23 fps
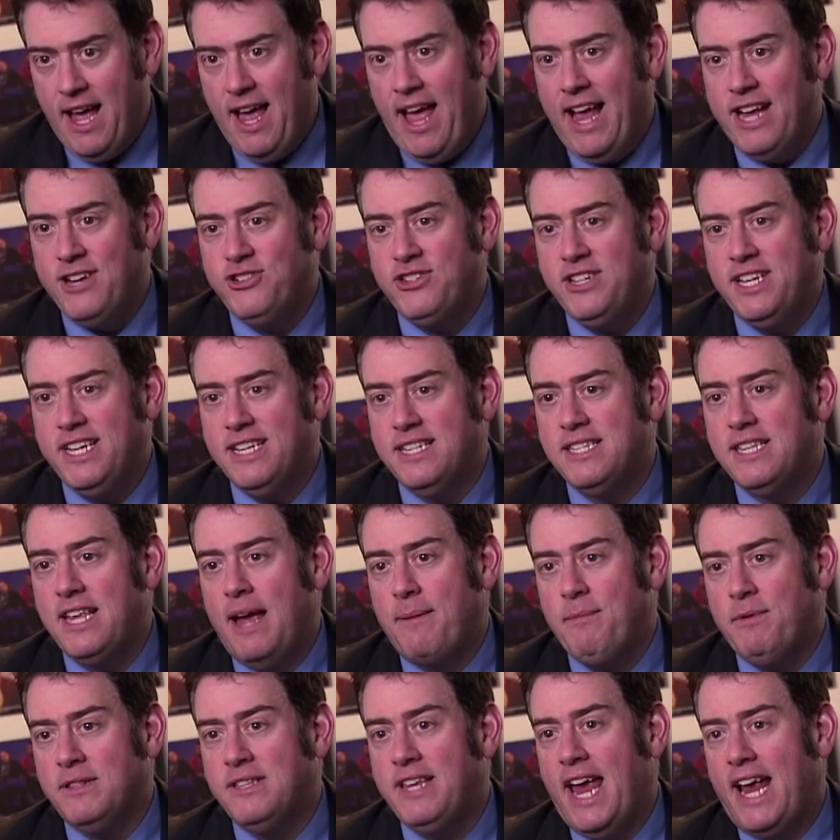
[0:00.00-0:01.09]
uh, as she is
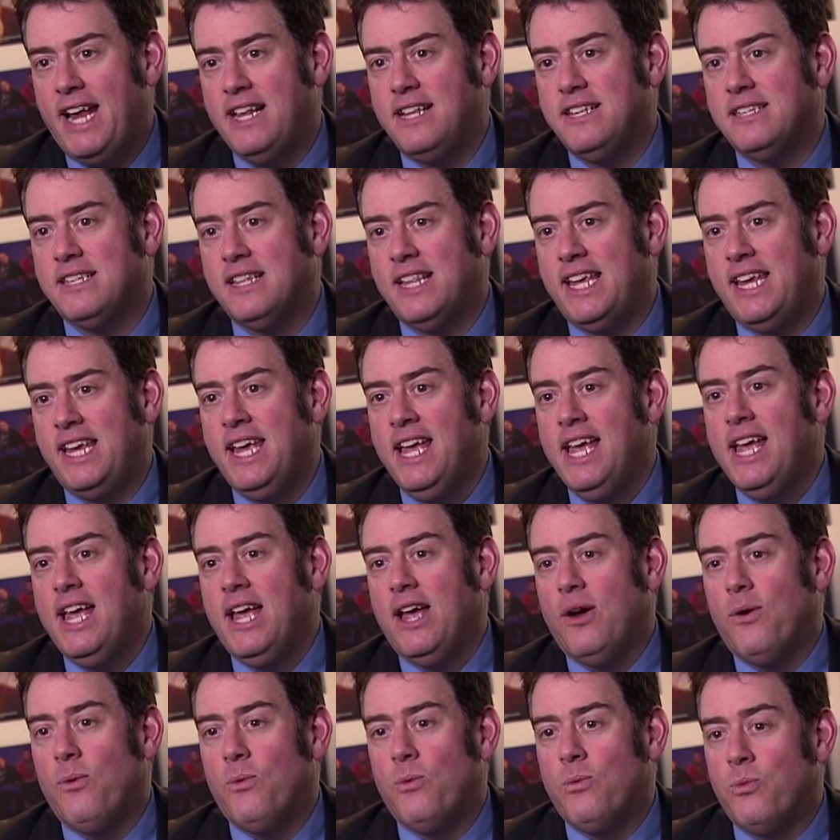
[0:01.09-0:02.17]
simultaneously
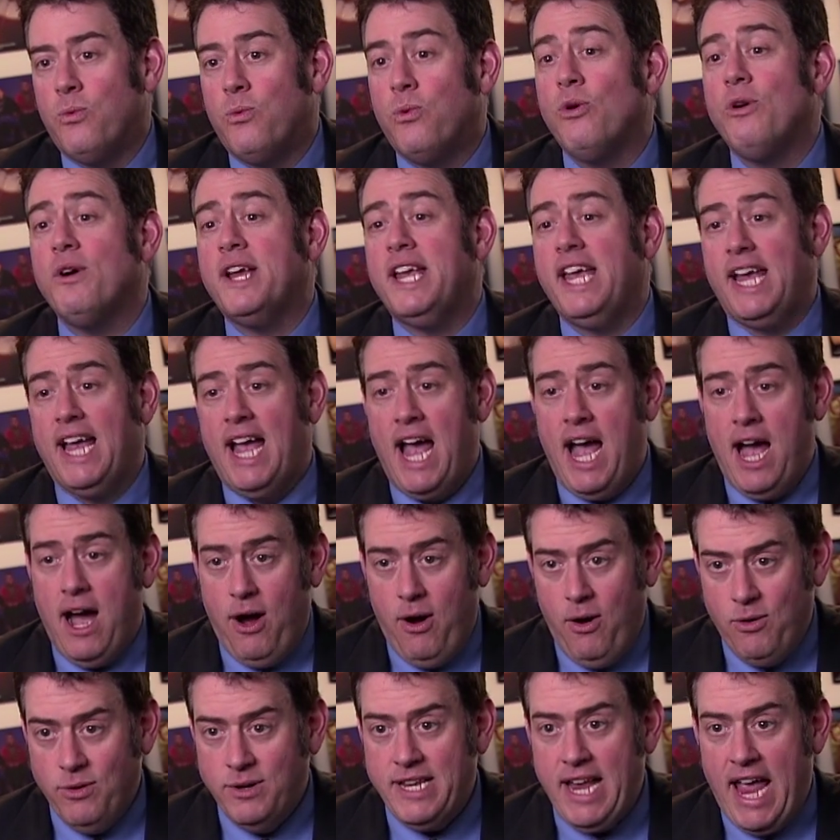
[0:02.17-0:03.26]
working
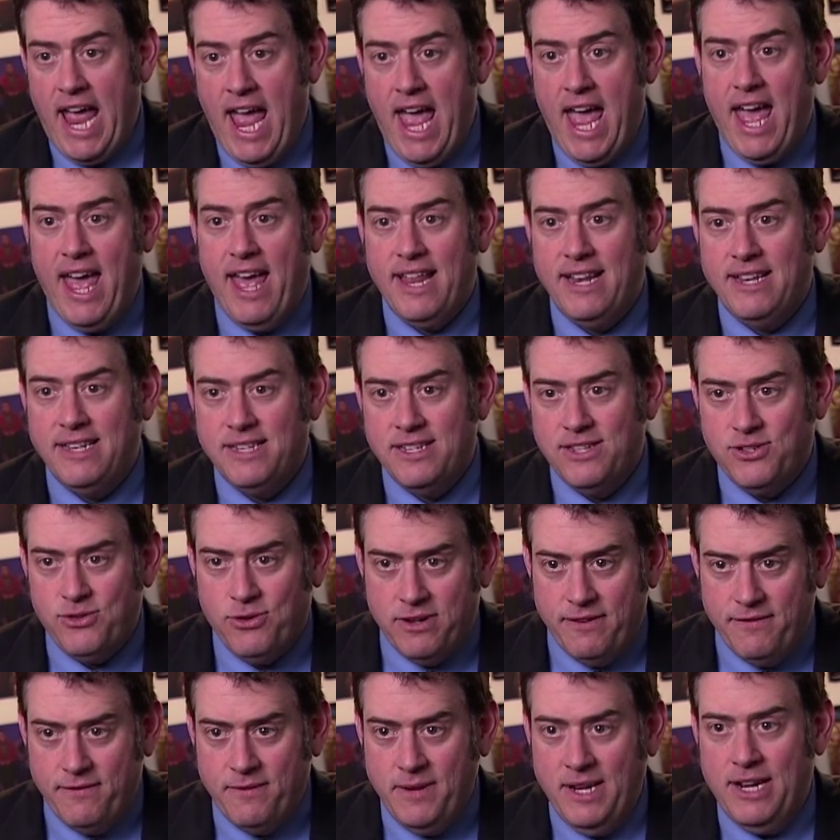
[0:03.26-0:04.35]
out and sort
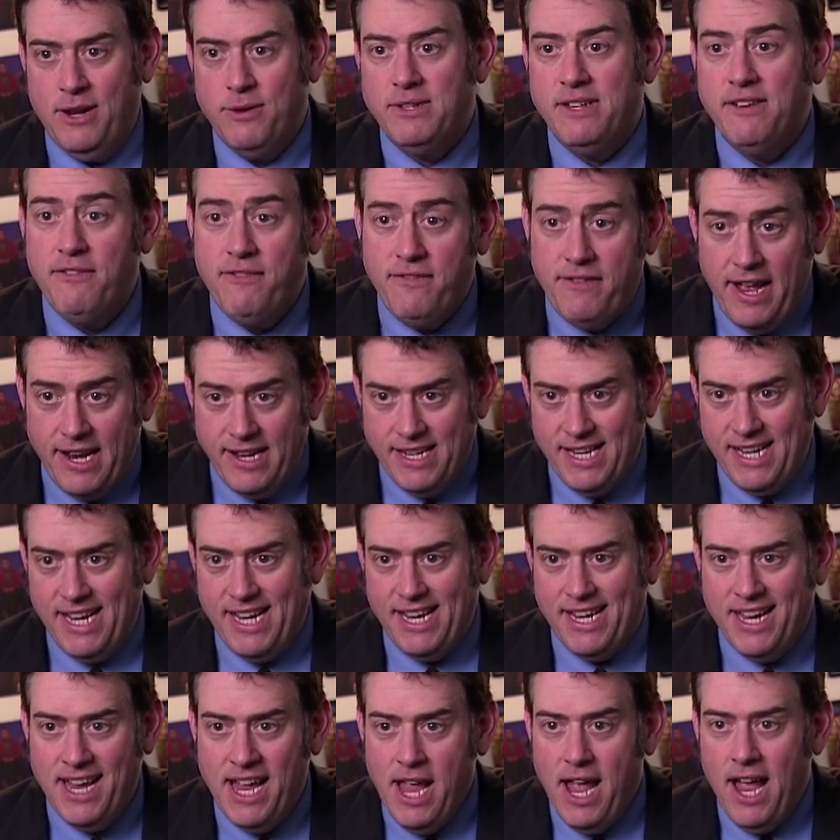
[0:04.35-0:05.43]
of, you know, defending
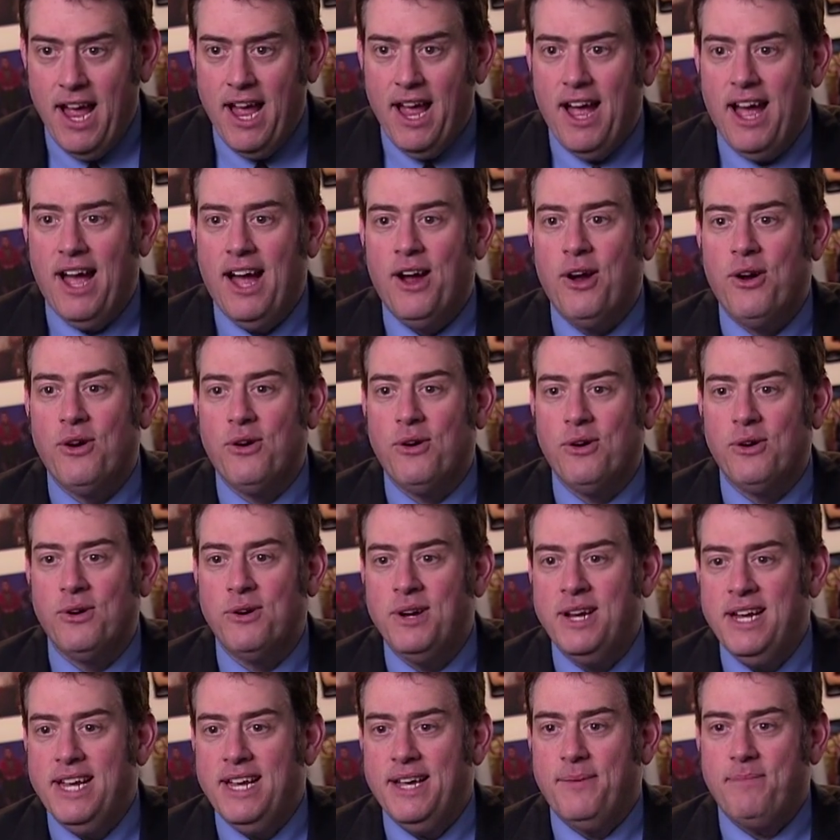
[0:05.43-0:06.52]
her
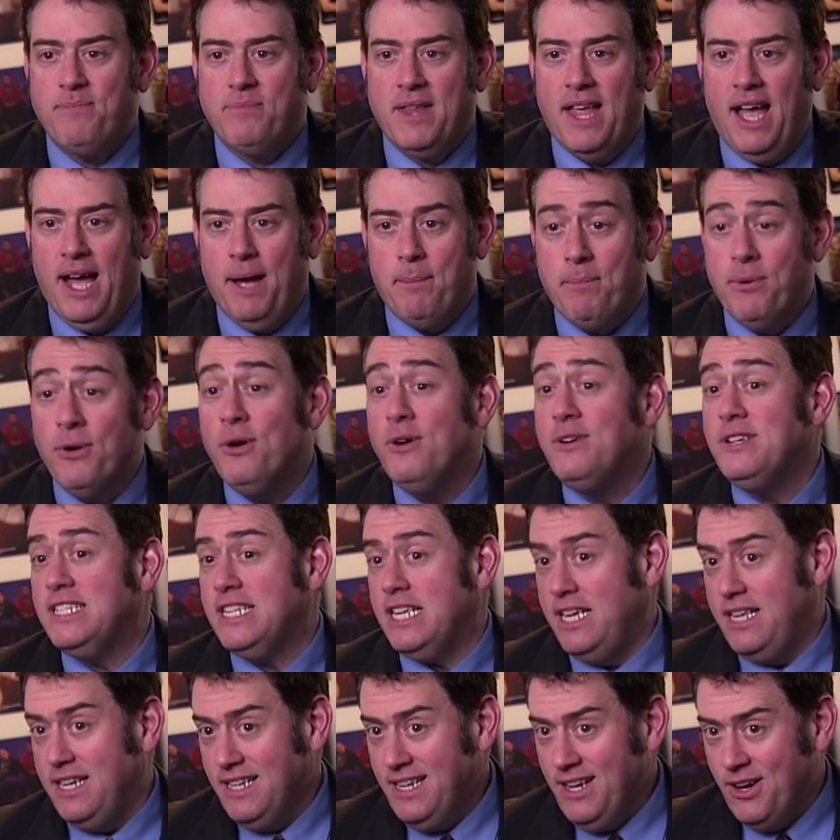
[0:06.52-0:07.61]
Uh,
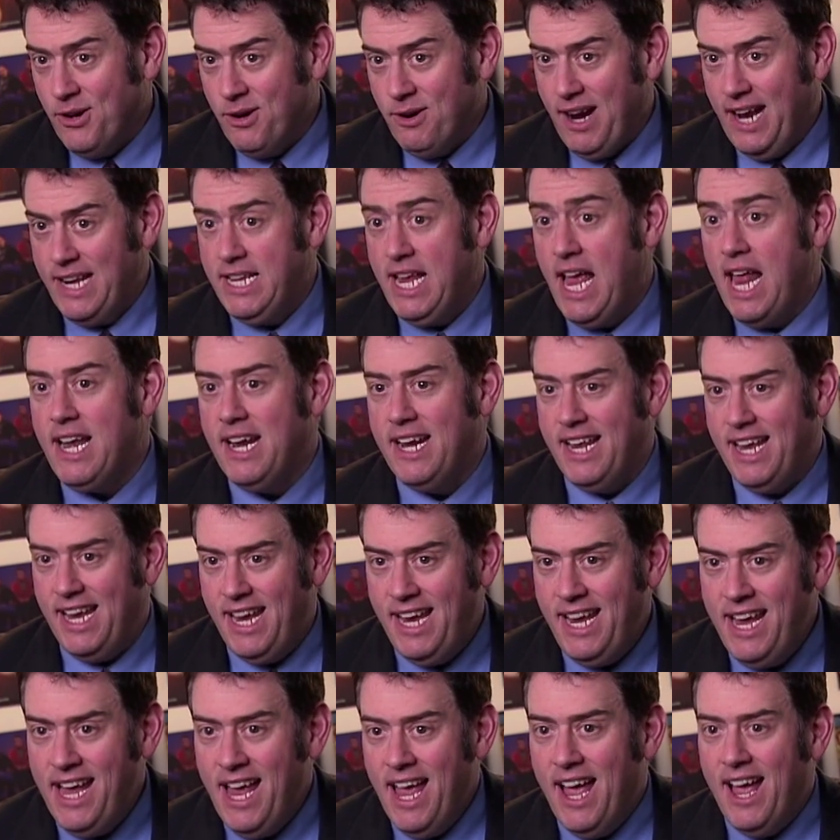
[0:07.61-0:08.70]
person, her identity,
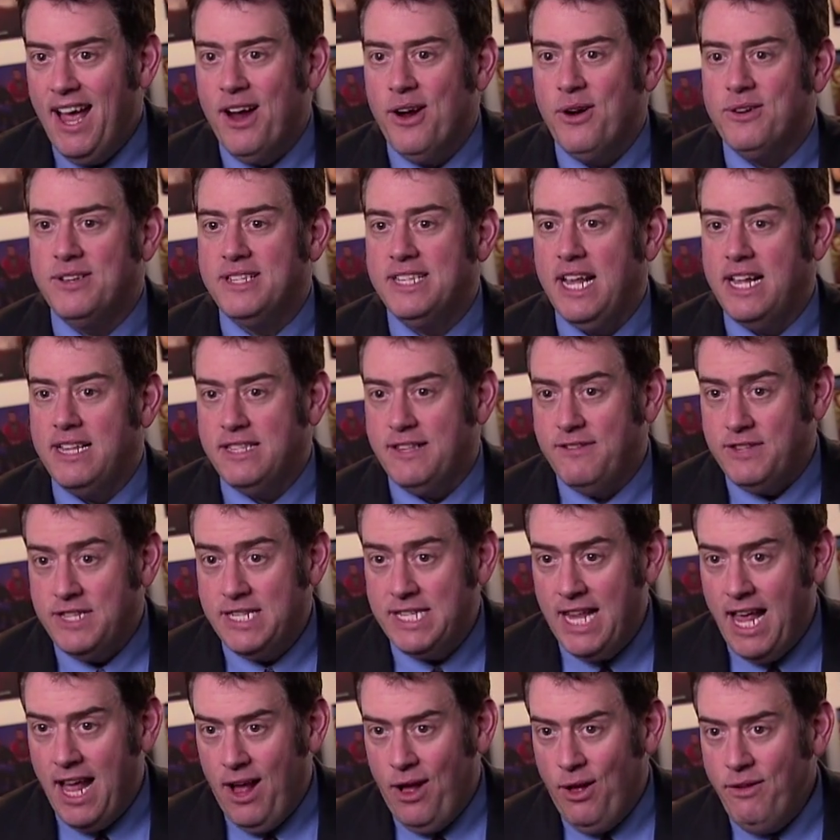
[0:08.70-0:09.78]
her sense of
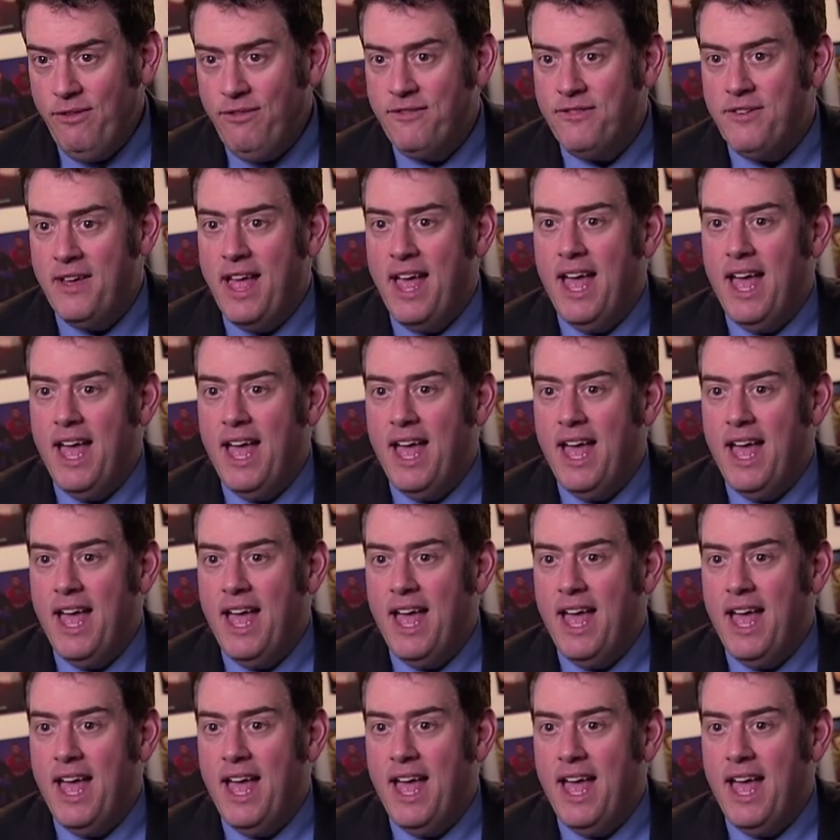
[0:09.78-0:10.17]
self,